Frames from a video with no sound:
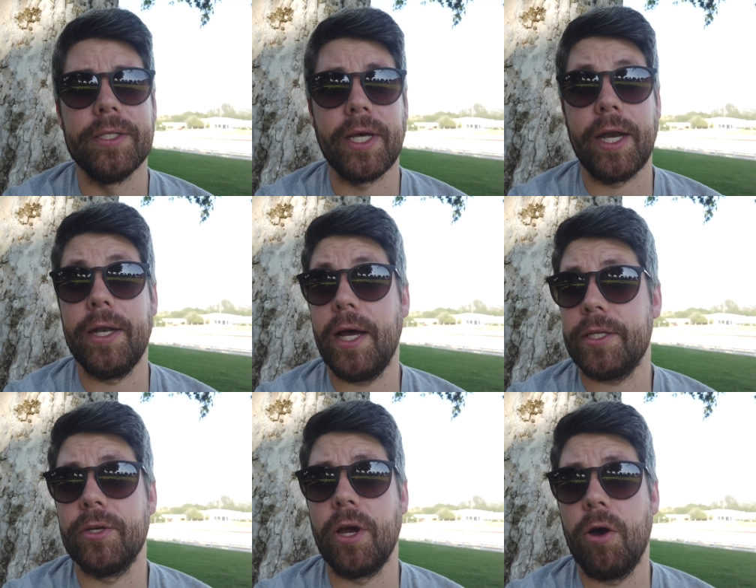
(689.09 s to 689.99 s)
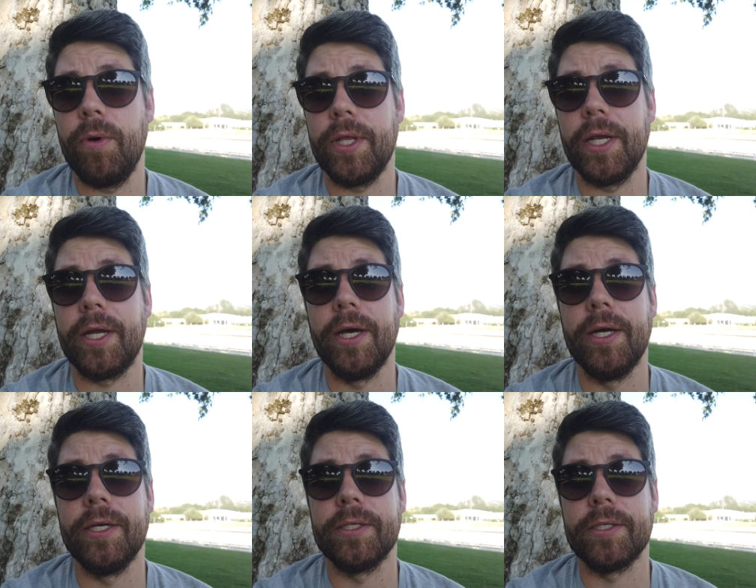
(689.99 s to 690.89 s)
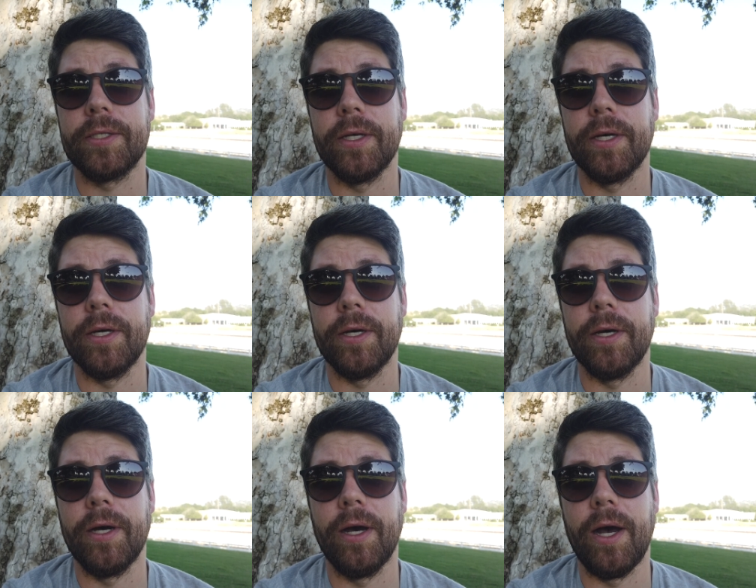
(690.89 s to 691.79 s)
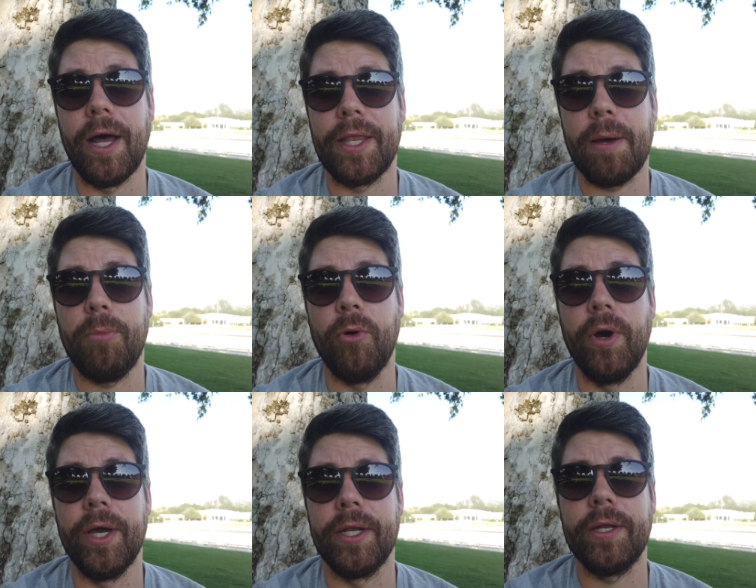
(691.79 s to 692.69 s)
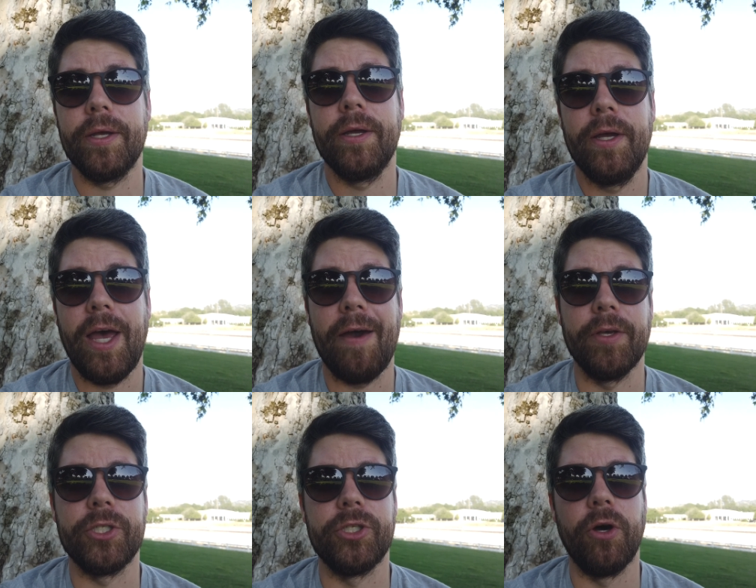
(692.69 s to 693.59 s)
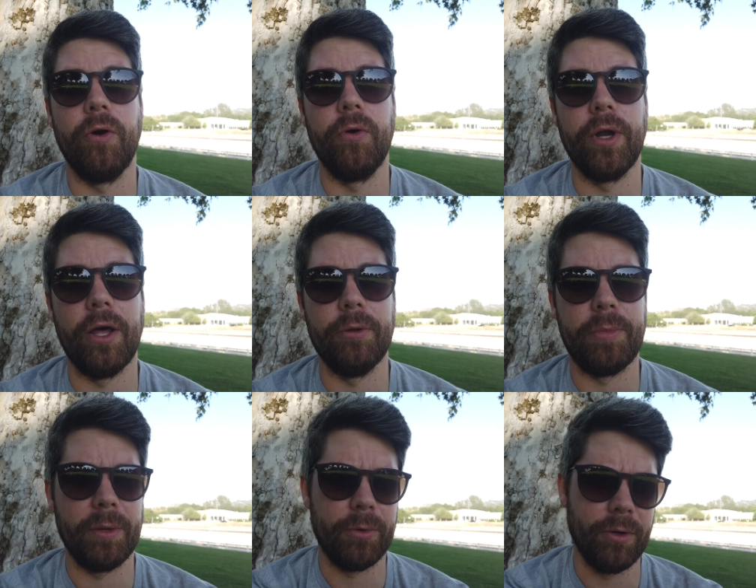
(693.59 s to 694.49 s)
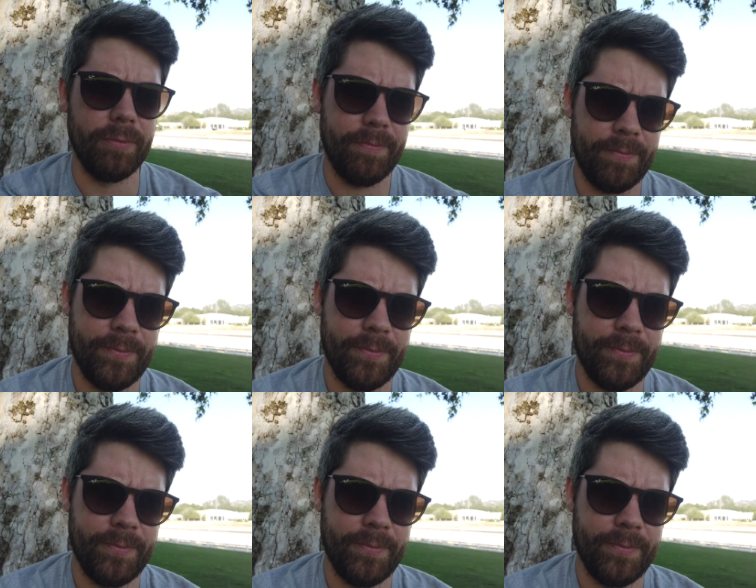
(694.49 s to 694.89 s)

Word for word: decided not to go with it because the at that point, having shown other people,